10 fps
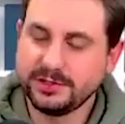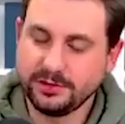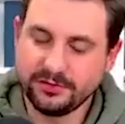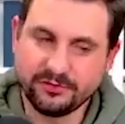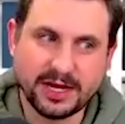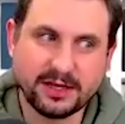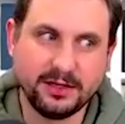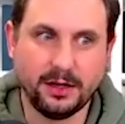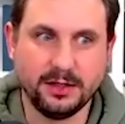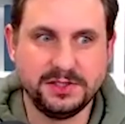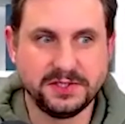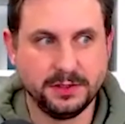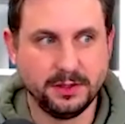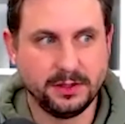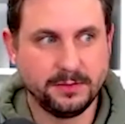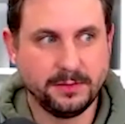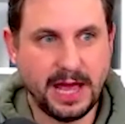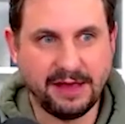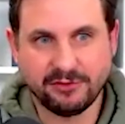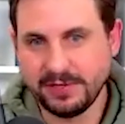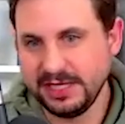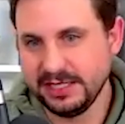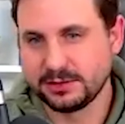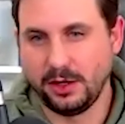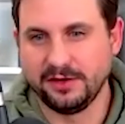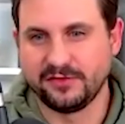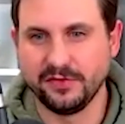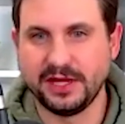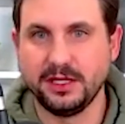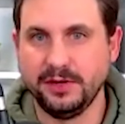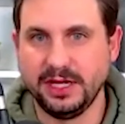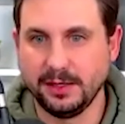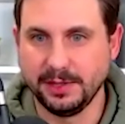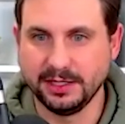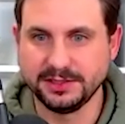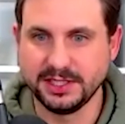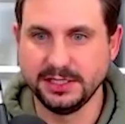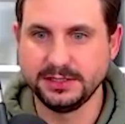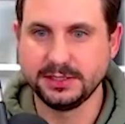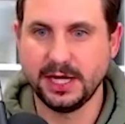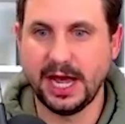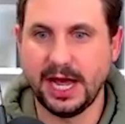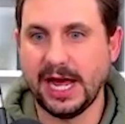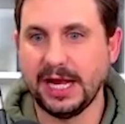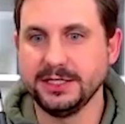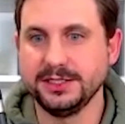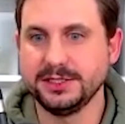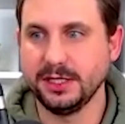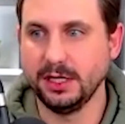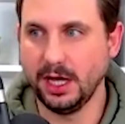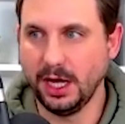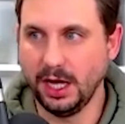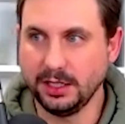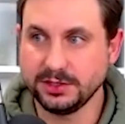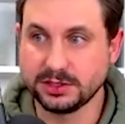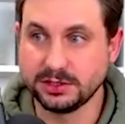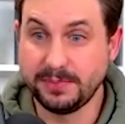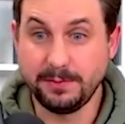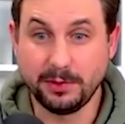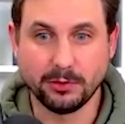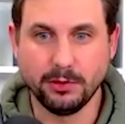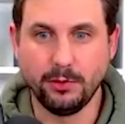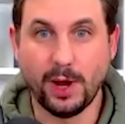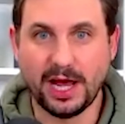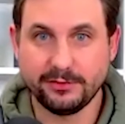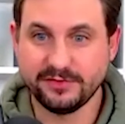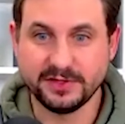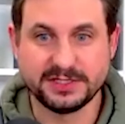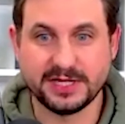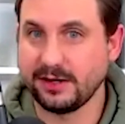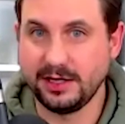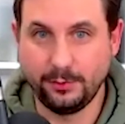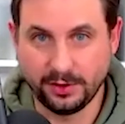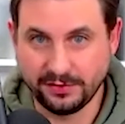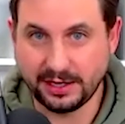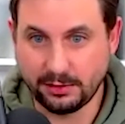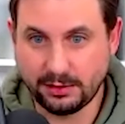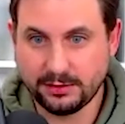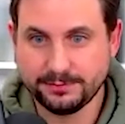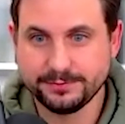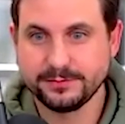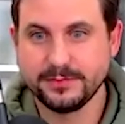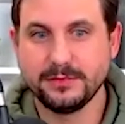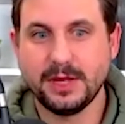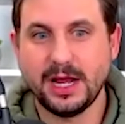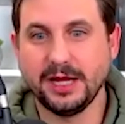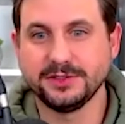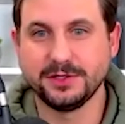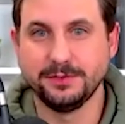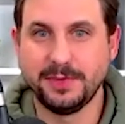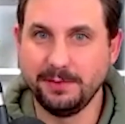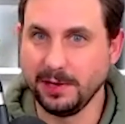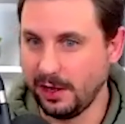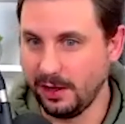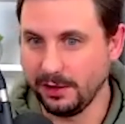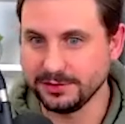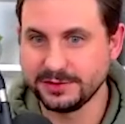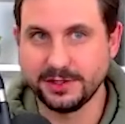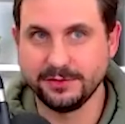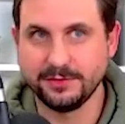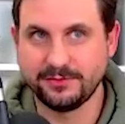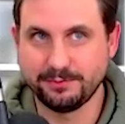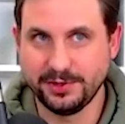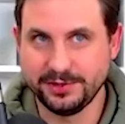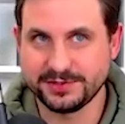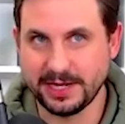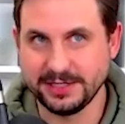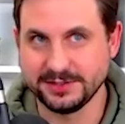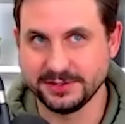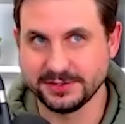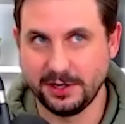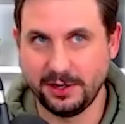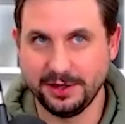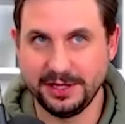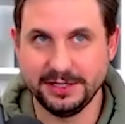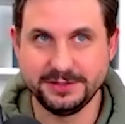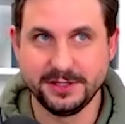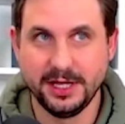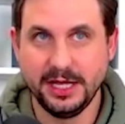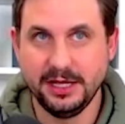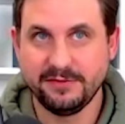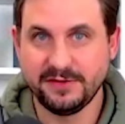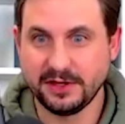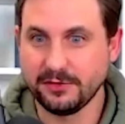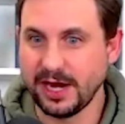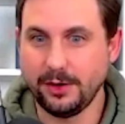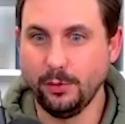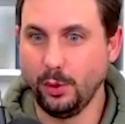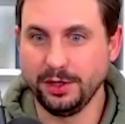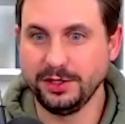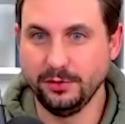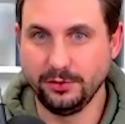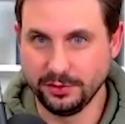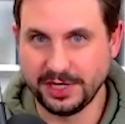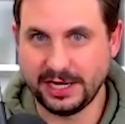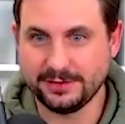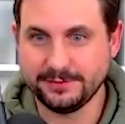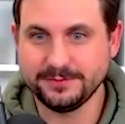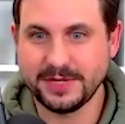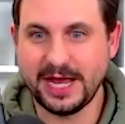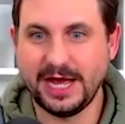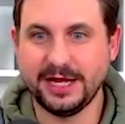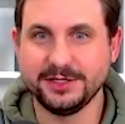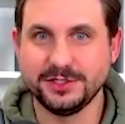of recognize that everybody's kind of got their unique abilities, and some people are aware of exactly what they are, and some people aren't. So the first place to start is figure out what you're good at and